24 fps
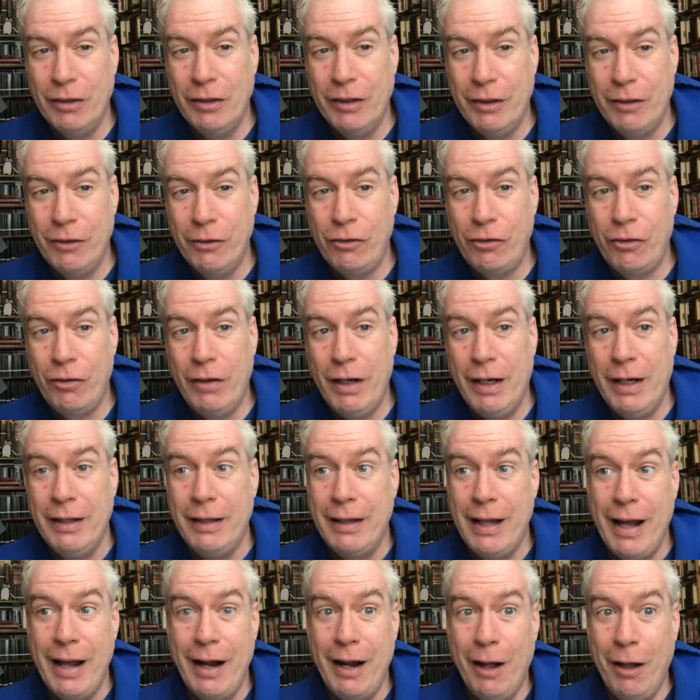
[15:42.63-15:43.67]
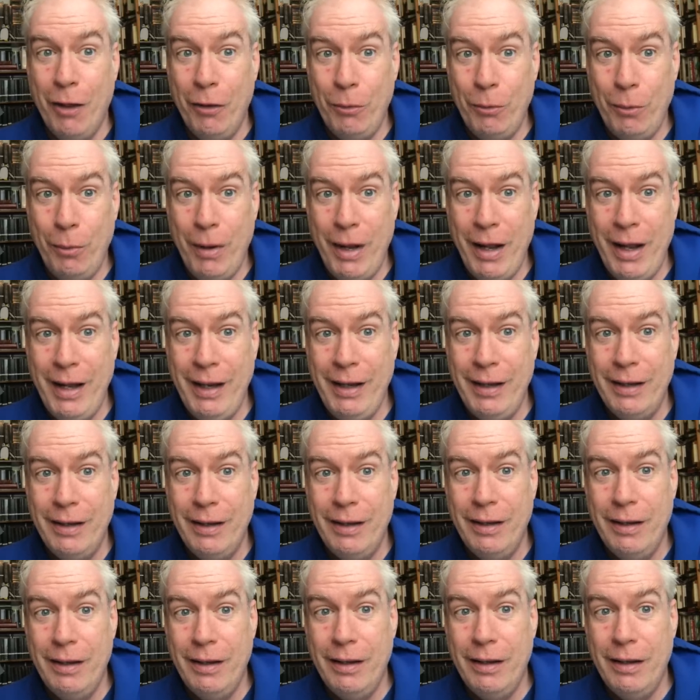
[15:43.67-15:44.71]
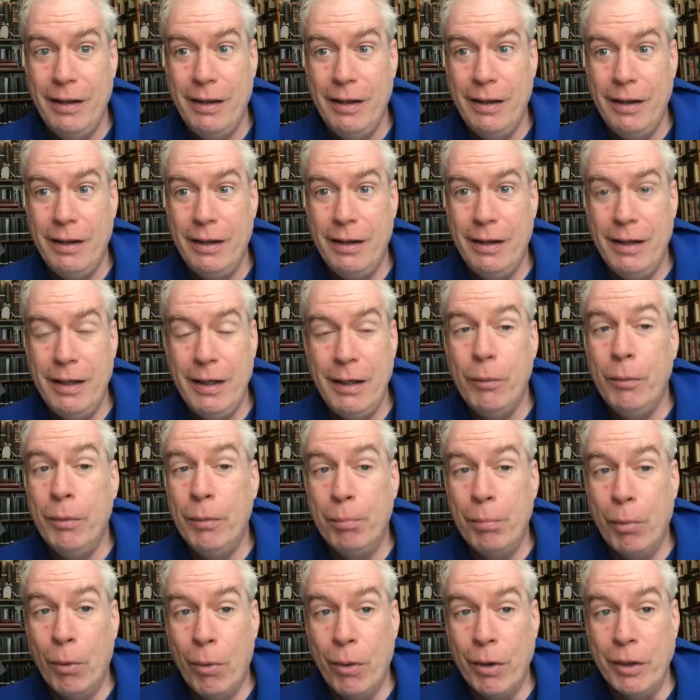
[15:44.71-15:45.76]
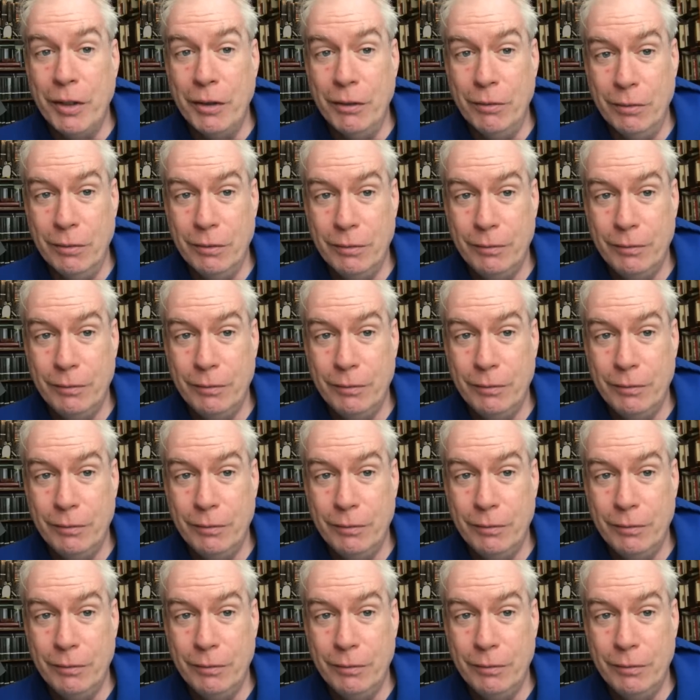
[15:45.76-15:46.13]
literature in that other way, it would bore you